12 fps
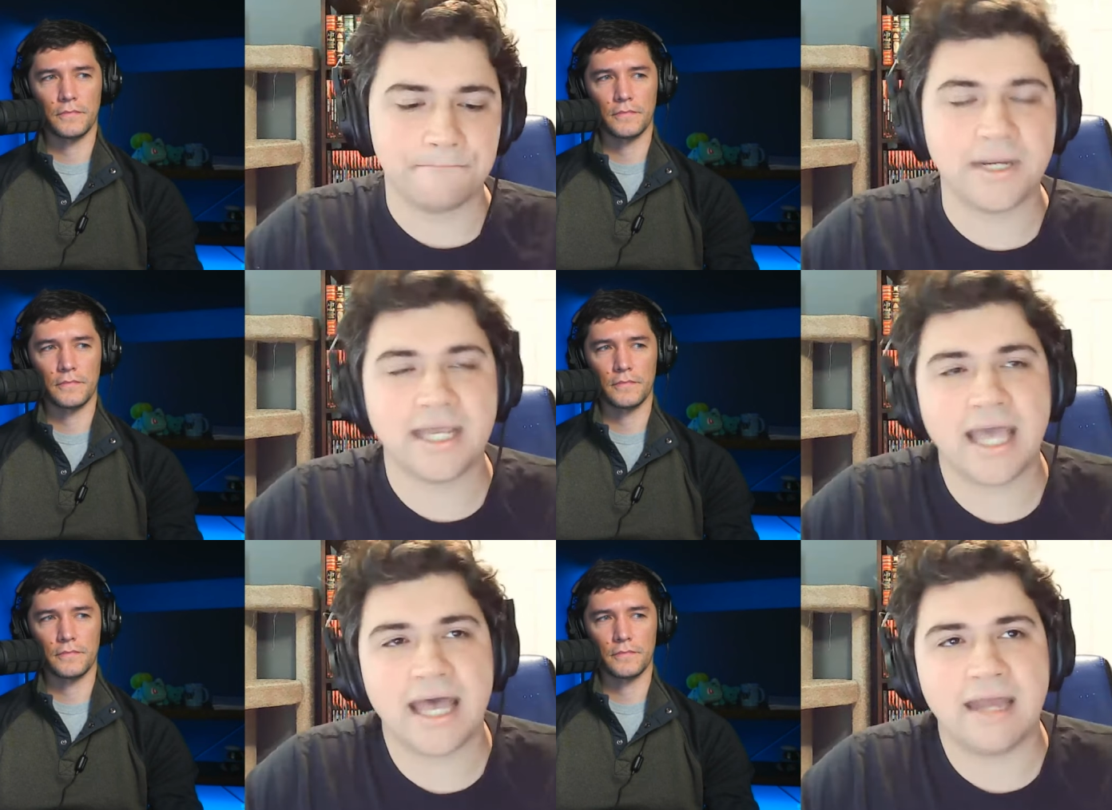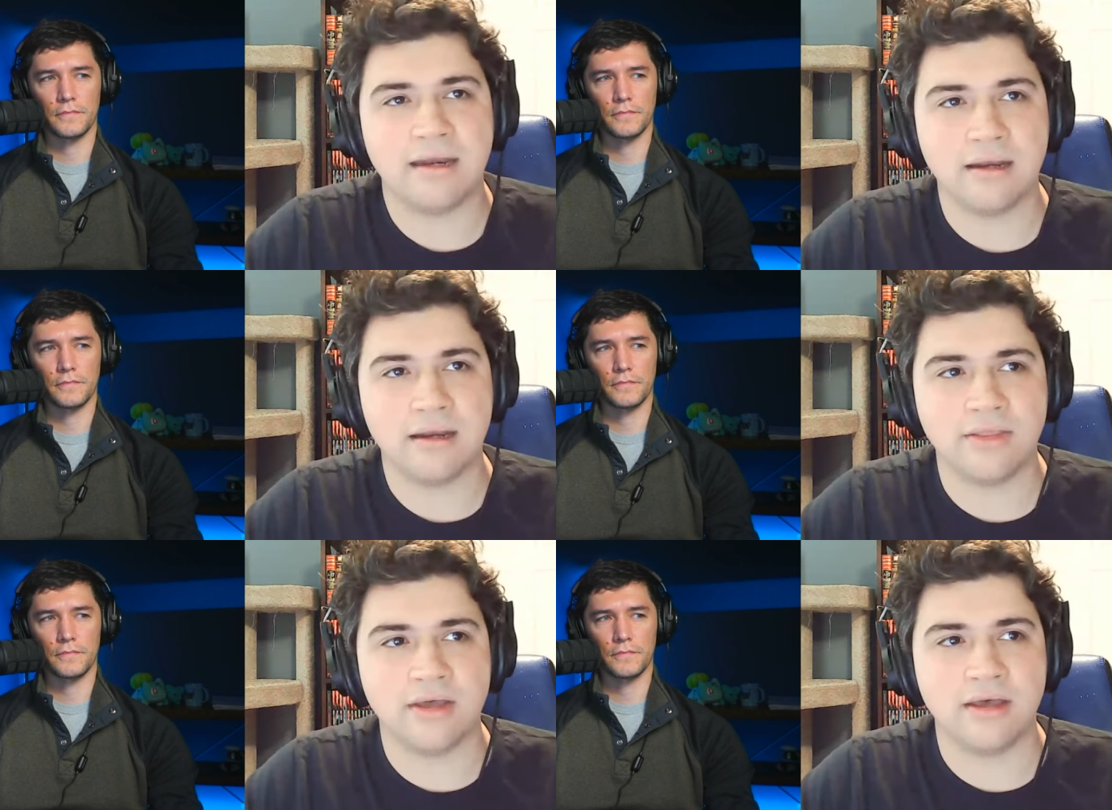Speaker 1: But again,
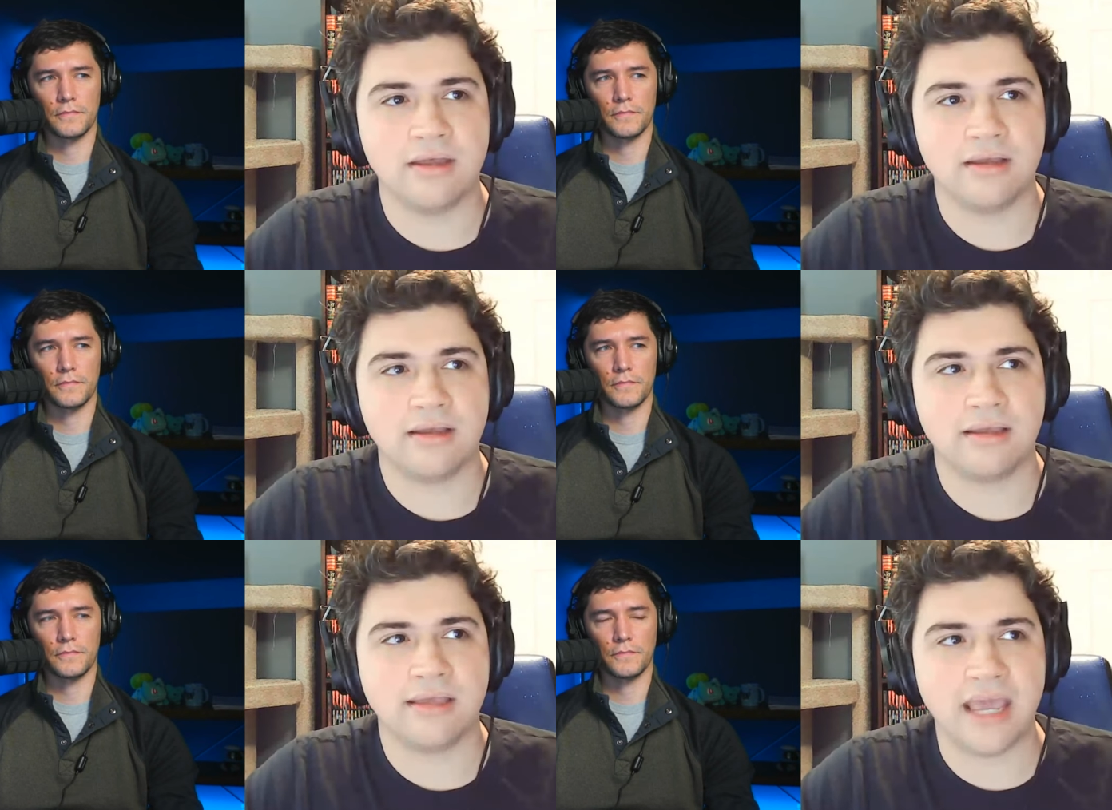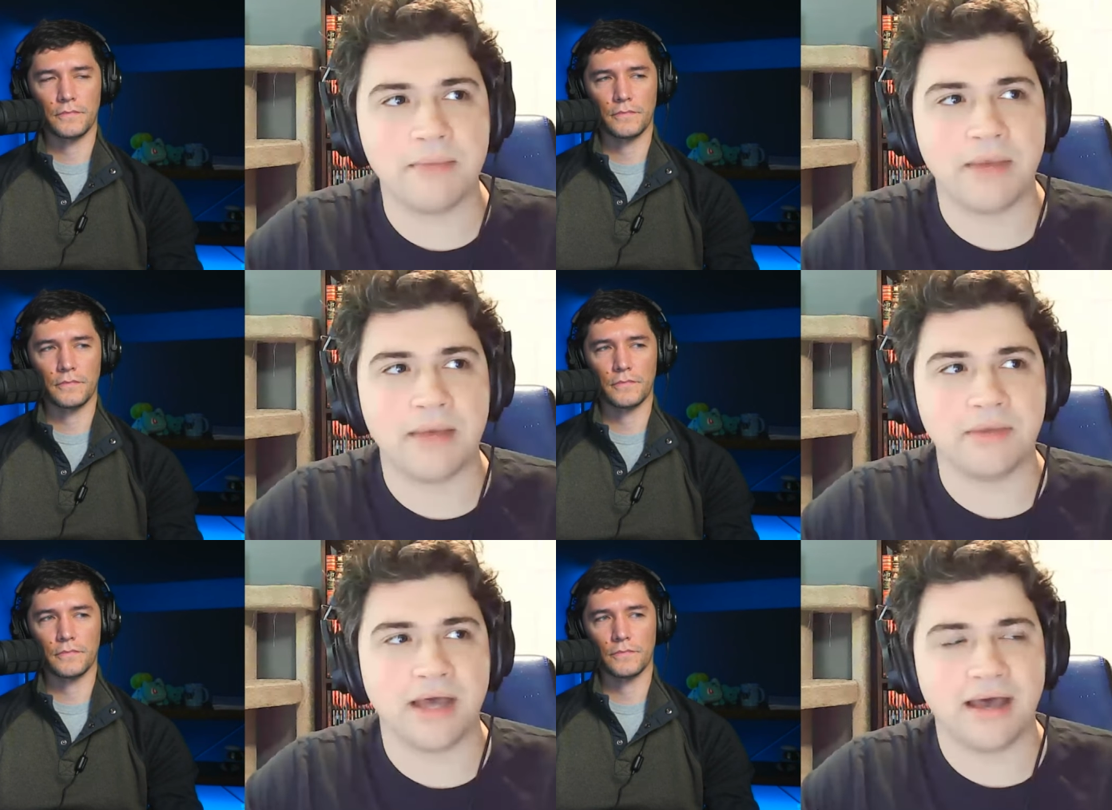the game
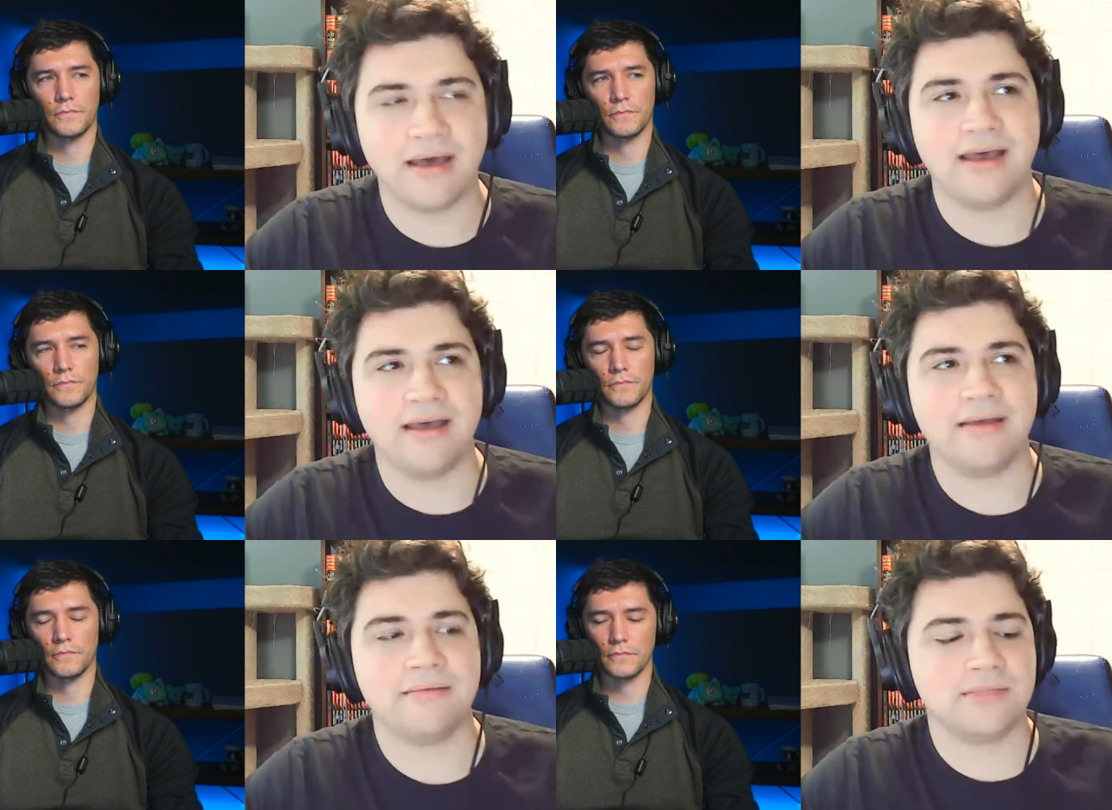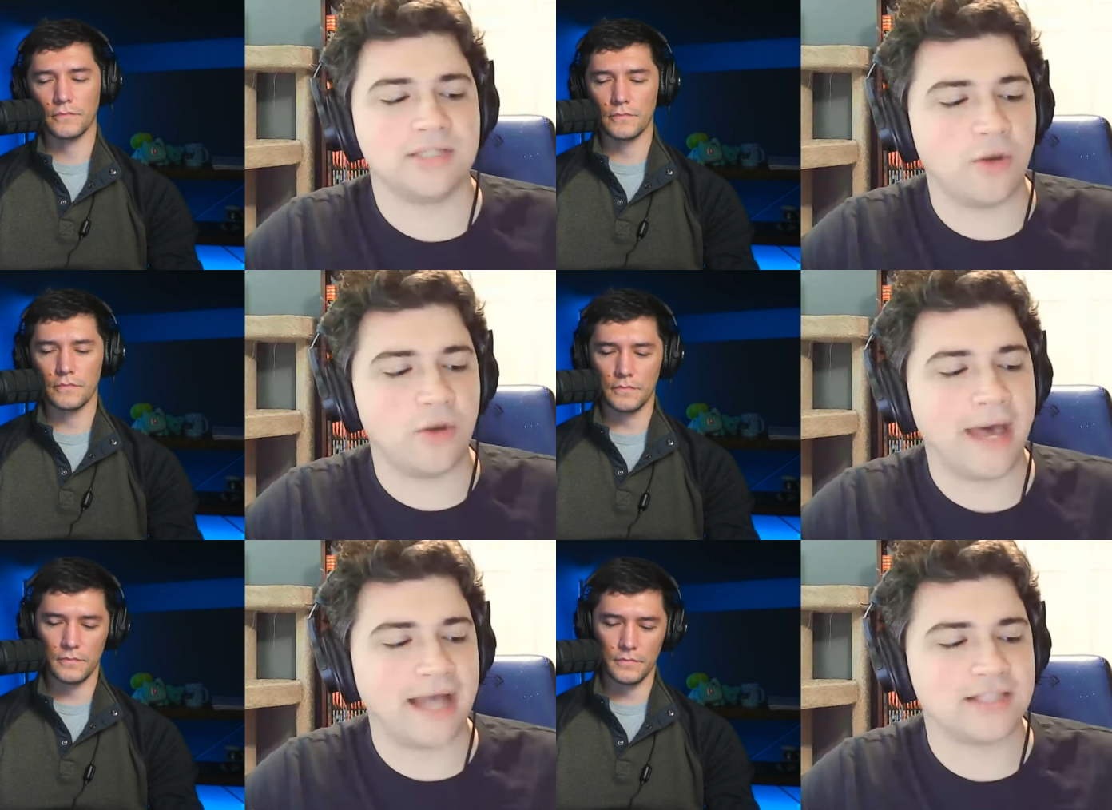I'm uh, to
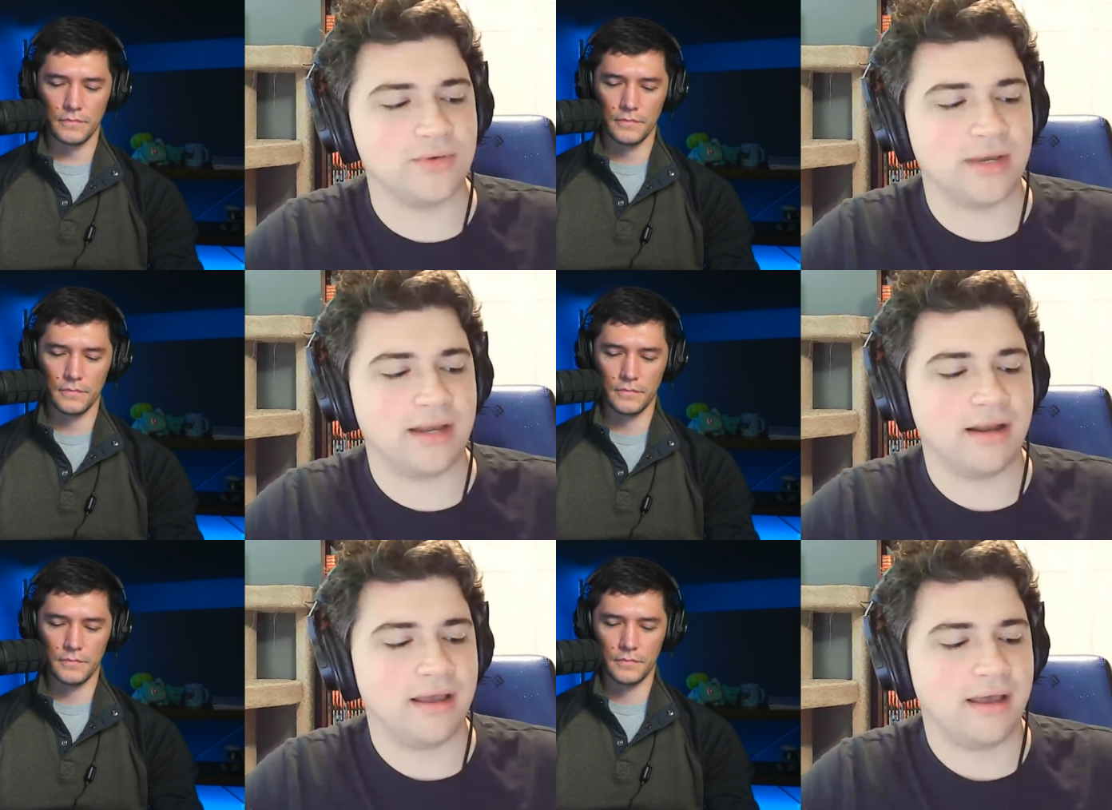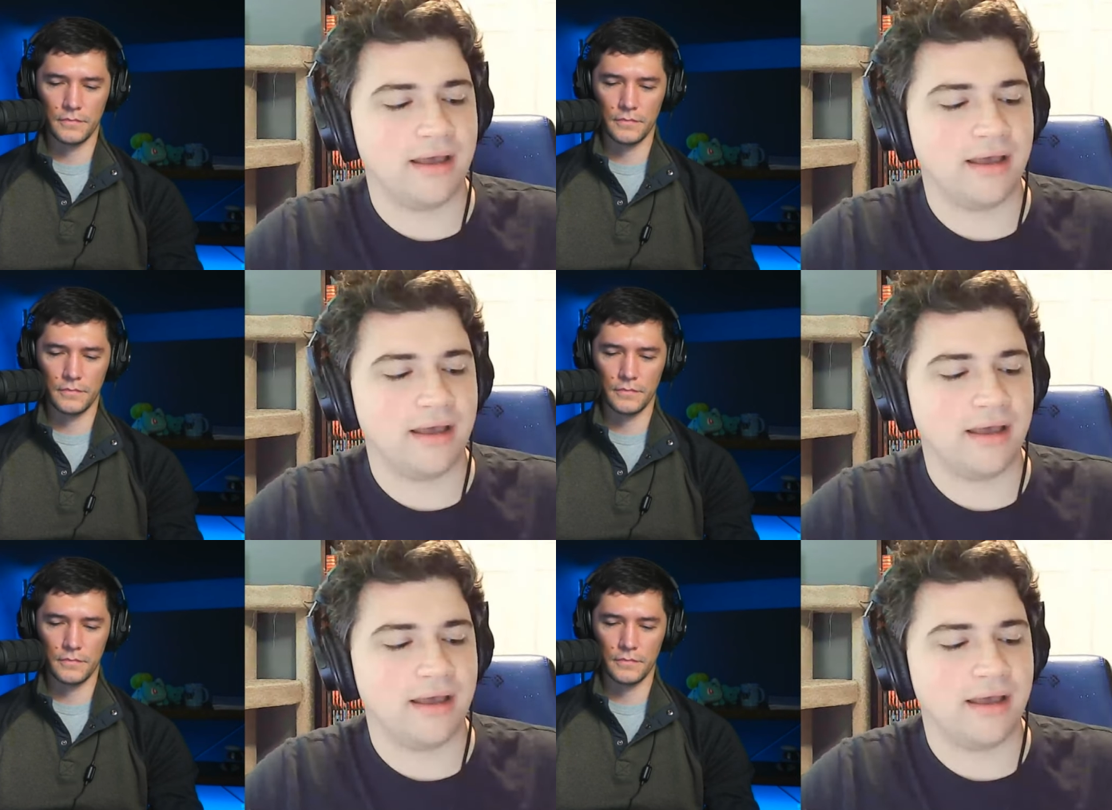go back to it,